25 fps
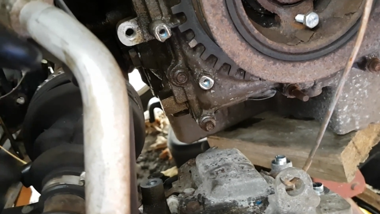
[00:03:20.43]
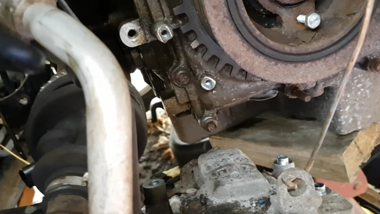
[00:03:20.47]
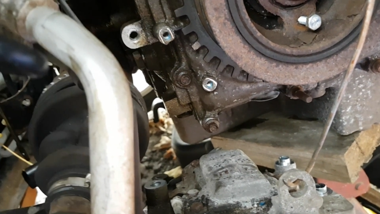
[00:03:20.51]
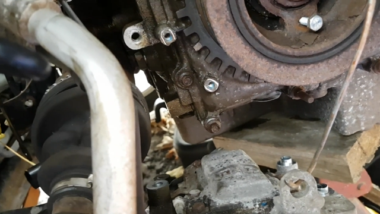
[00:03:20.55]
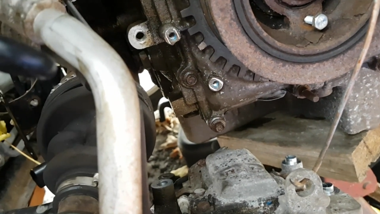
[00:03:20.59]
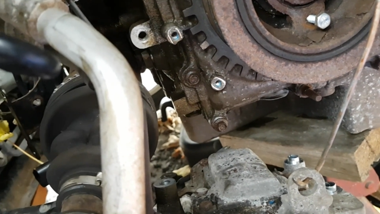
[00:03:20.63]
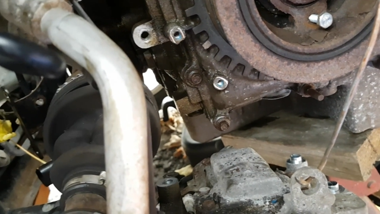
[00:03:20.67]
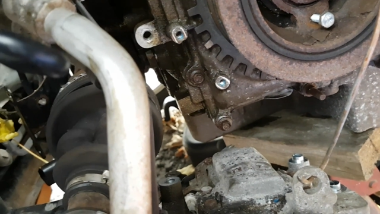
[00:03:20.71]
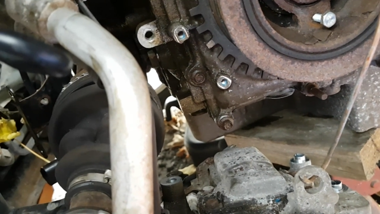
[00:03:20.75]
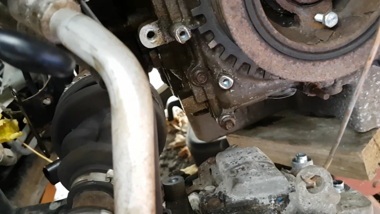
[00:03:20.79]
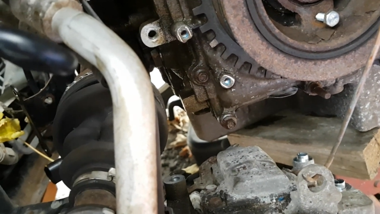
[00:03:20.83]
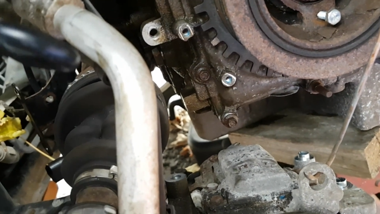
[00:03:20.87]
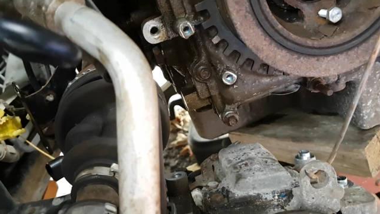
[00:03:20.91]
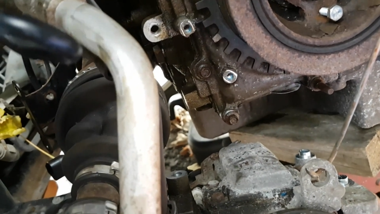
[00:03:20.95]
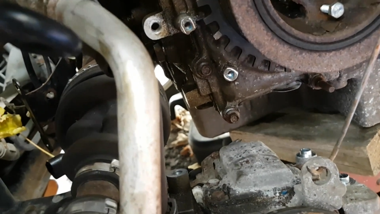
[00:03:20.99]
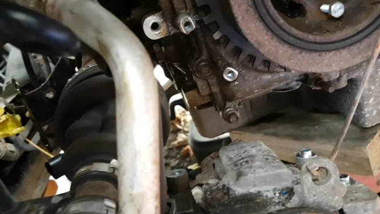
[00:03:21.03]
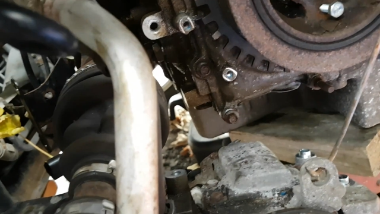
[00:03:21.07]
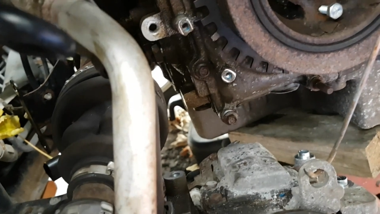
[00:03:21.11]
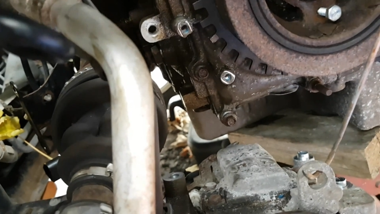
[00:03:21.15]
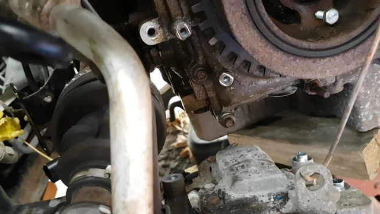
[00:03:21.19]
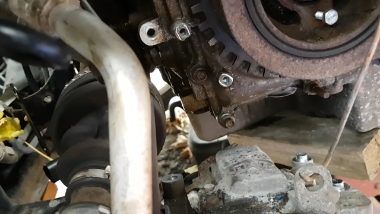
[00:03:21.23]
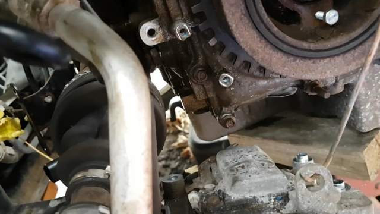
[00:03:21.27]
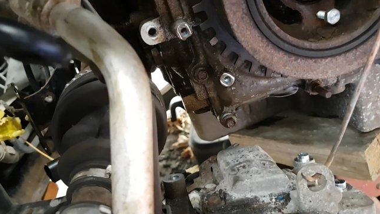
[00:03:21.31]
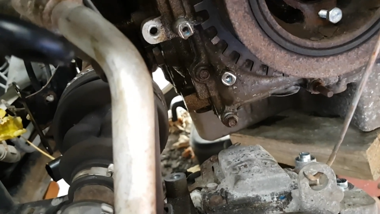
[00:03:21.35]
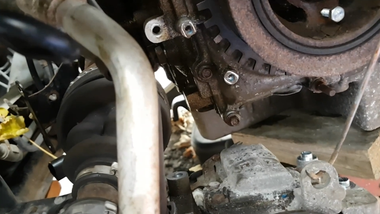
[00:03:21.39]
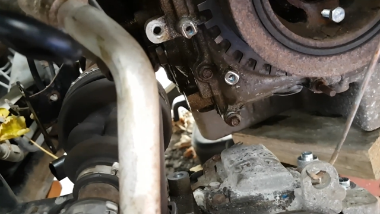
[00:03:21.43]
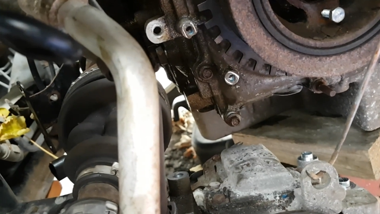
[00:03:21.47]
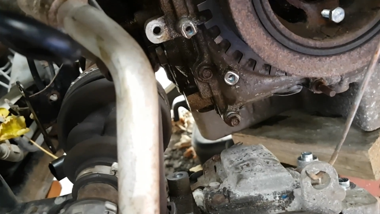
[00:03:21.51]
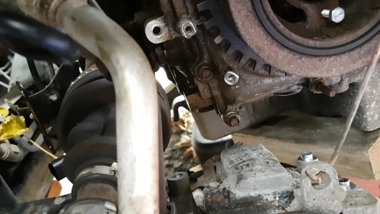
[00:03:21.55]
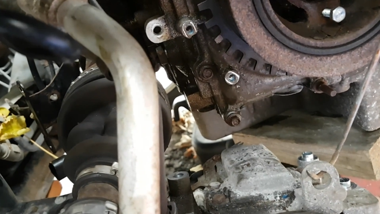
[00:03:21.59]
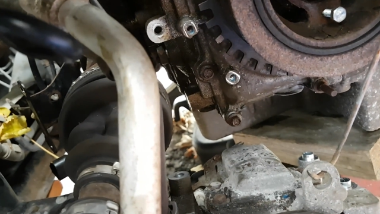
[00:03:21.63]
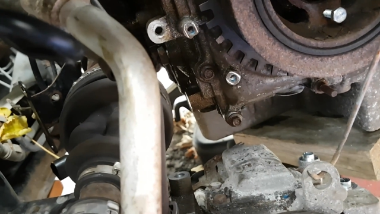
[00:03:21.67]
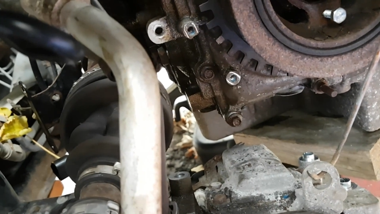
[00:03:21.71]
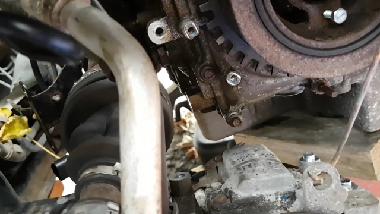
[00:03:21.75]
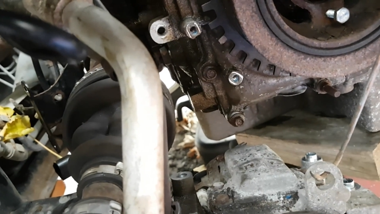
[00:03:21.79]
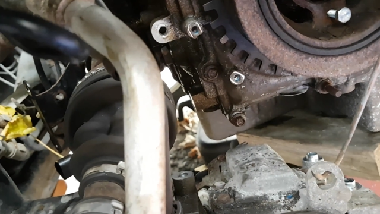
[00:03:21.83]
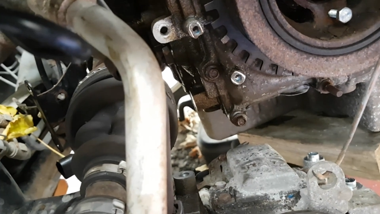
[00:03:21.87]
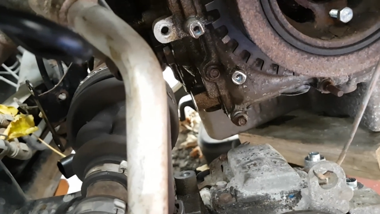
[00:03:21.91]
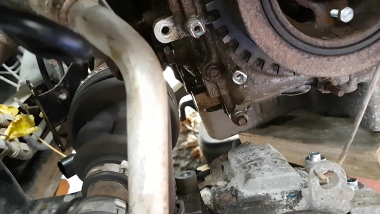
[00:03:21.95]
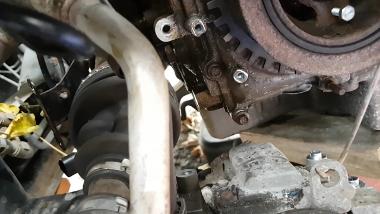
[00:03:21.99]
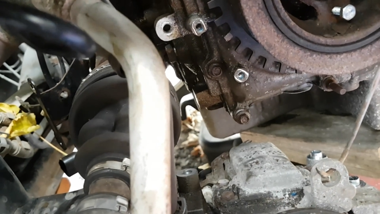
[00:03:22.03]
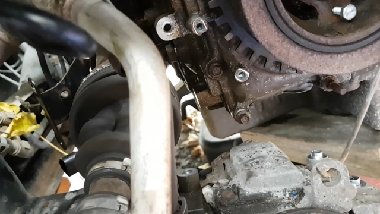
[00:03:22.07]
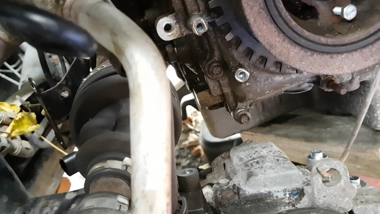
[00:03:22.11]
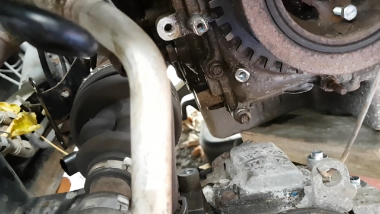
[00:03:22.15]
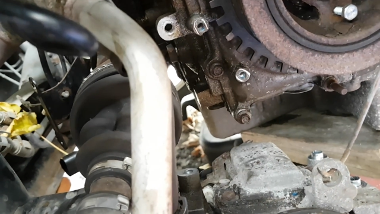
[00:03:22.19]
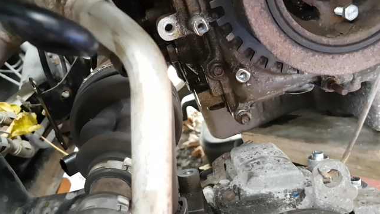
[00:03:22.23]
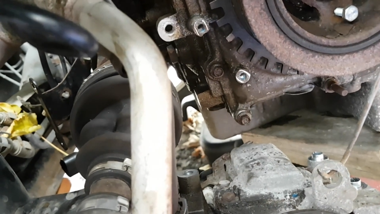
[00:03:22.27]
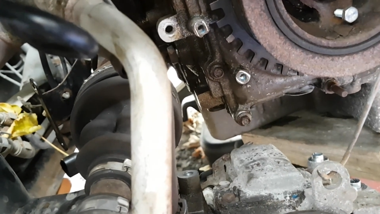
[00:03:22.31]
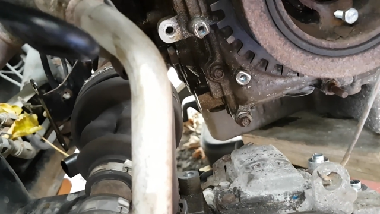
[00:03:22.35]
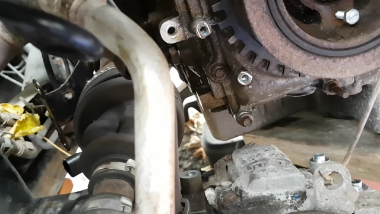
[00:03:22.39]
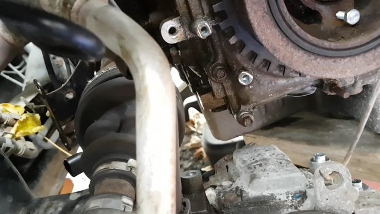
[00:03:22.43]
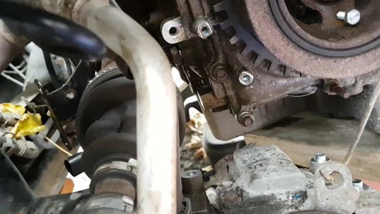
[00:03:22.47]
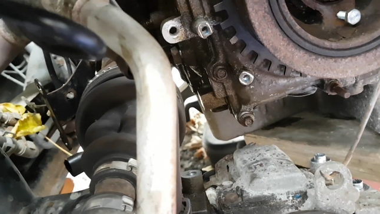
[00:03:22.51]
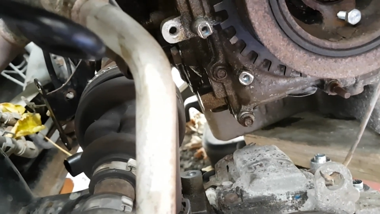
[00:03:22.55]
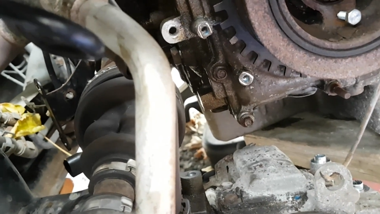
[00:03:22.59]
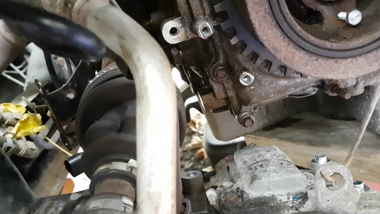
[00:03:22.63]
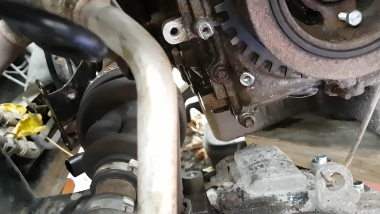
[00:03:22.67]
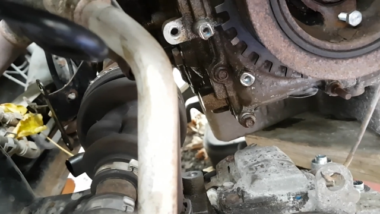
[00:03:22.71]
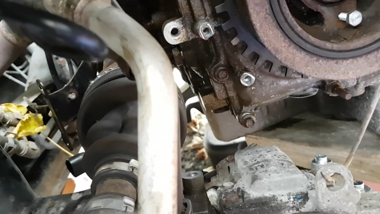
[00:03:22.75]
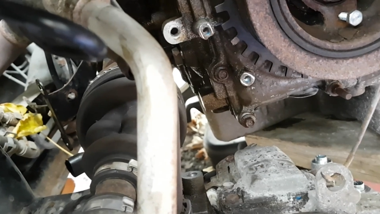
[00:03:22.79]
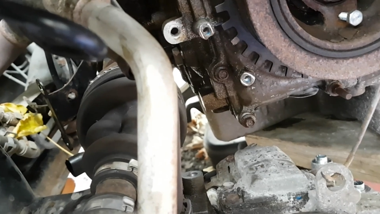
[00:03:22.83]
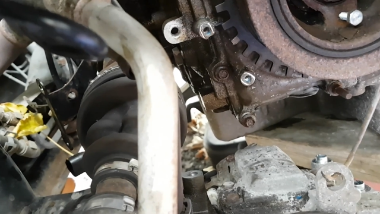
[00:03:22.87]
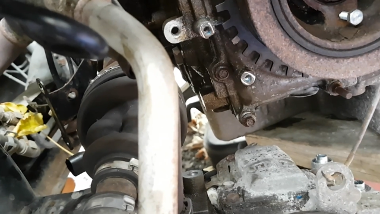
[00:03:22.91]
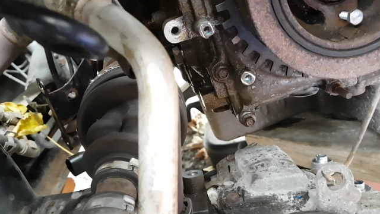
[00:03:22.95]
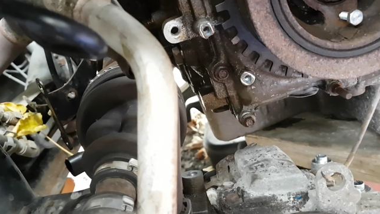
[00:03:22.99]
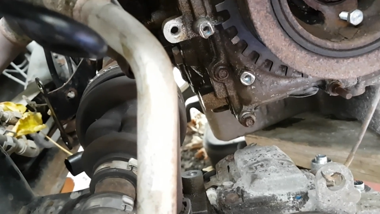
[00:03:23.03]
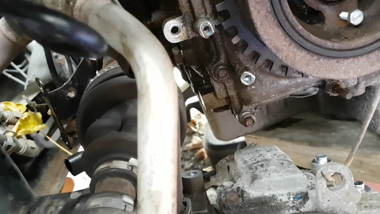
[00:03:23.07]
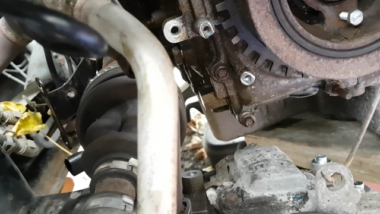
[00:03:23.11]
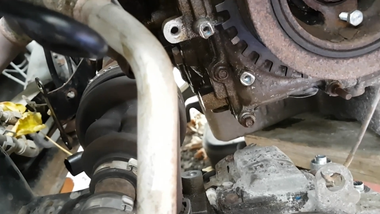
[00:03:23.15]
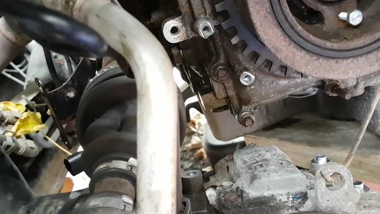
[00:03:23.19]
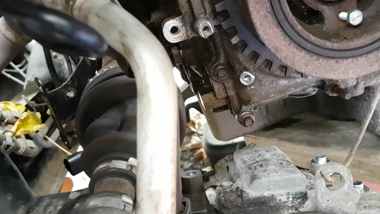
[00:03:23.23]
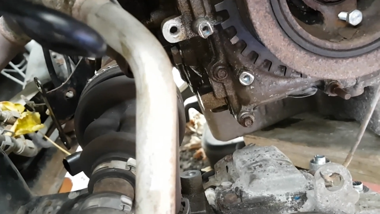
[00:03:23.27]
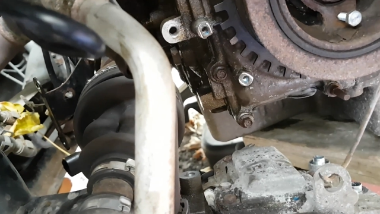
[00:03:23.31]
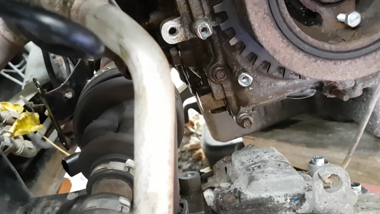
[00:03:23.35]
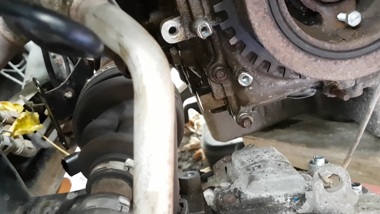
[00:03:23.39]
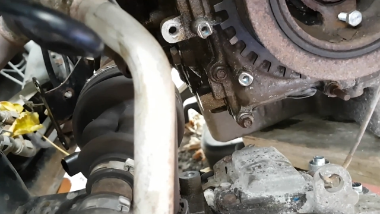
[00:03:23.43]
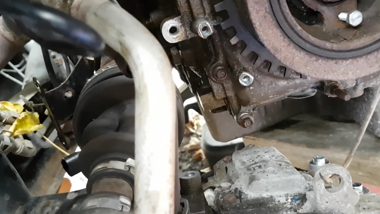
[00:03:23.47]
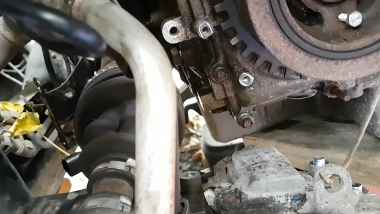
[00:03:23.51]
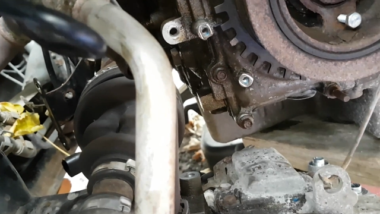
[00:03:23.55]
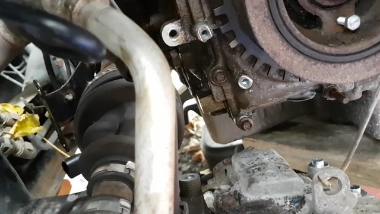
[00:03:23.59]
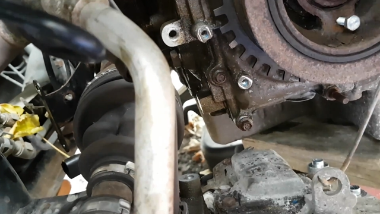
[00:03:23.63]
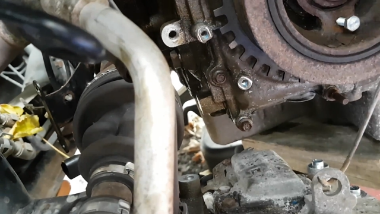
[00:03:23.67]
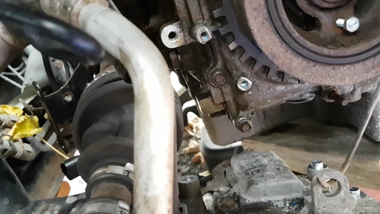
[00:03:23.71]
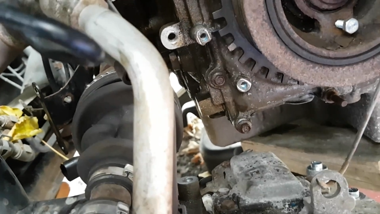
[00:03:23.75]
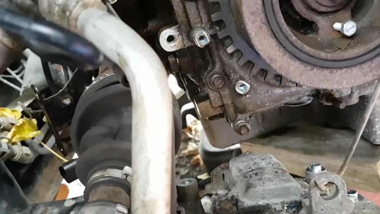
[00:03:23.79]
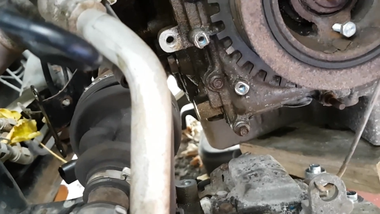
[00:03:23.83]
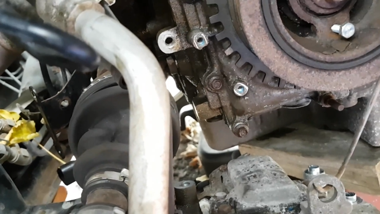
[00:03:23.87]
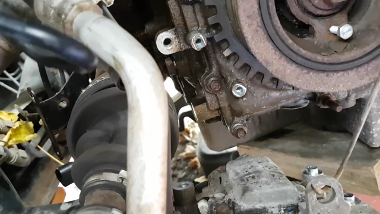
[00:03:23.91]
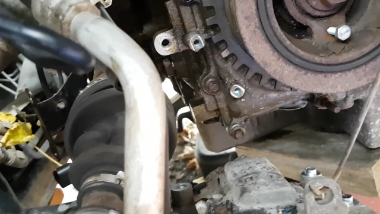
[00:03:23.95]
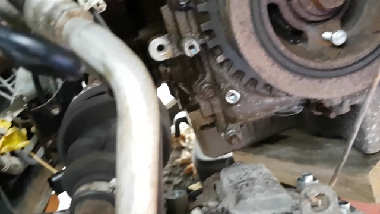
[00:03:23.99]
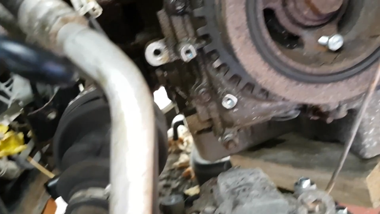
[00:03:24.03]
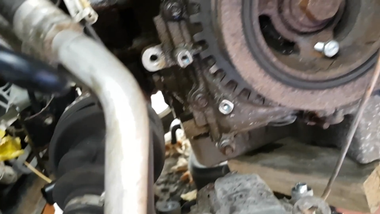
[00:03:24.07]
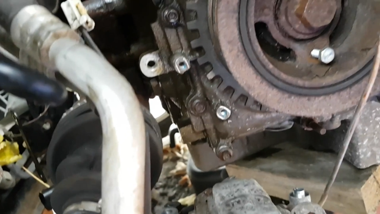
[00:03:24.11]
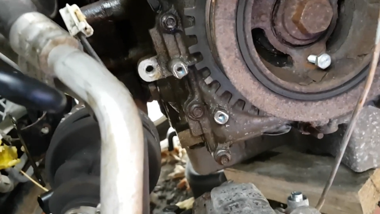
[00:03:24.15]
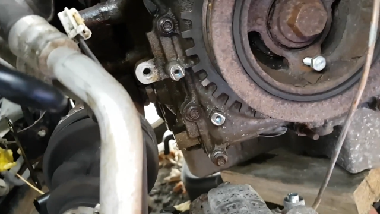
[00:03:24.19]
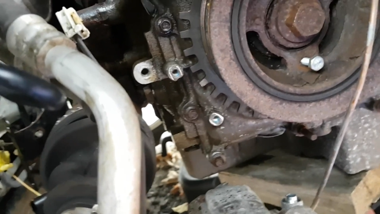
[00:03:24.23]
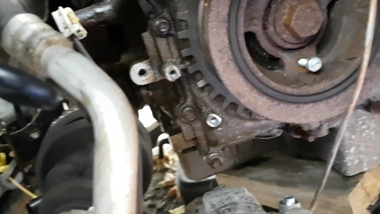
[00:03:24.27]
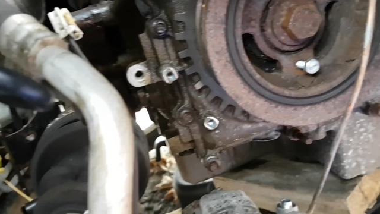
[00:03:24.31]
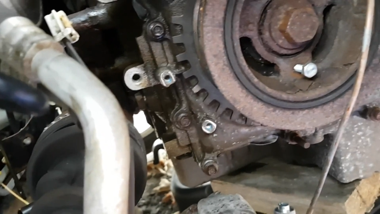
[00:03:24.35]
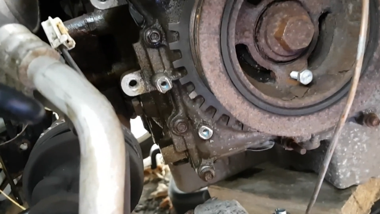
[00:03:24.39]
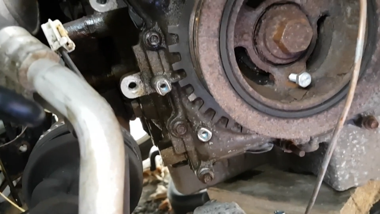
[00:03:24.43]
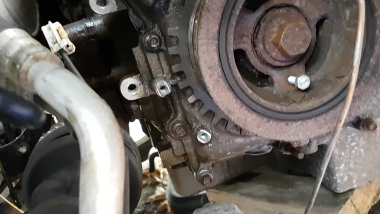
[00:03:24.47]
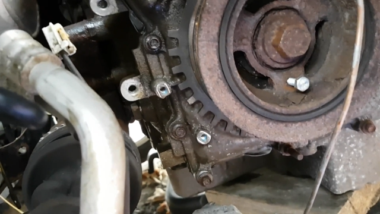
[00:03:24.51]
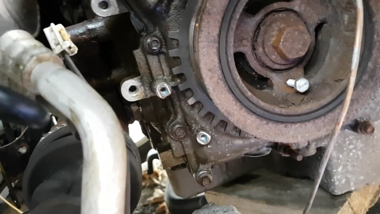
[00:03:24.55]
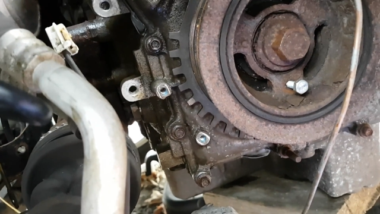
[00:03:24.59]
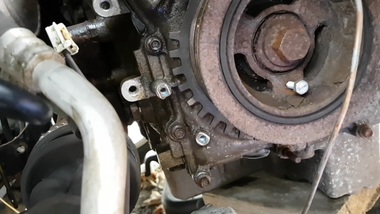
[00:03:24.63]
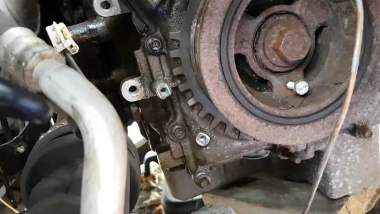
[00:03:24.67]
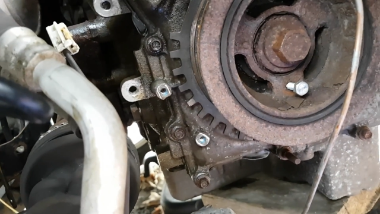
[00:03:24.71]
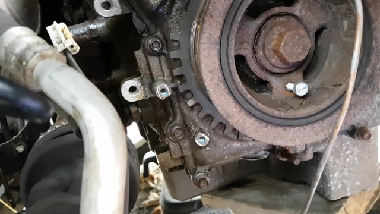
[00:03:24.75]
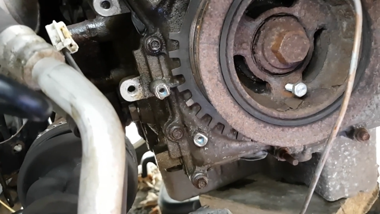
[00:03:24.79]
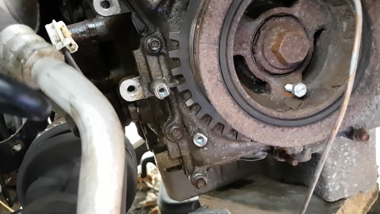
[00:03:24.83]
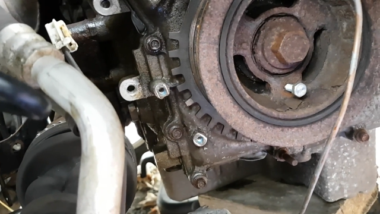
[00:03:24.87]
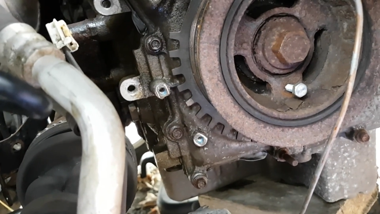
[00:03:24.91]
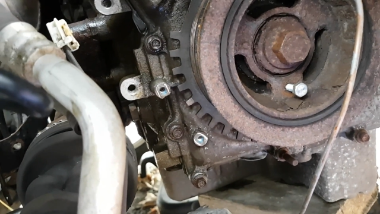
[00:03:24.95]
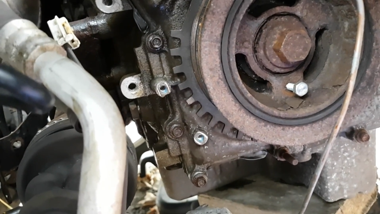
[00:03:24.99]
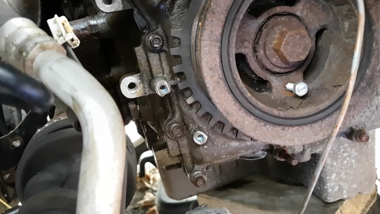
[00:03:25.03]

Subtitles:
[unreadable: no face in view]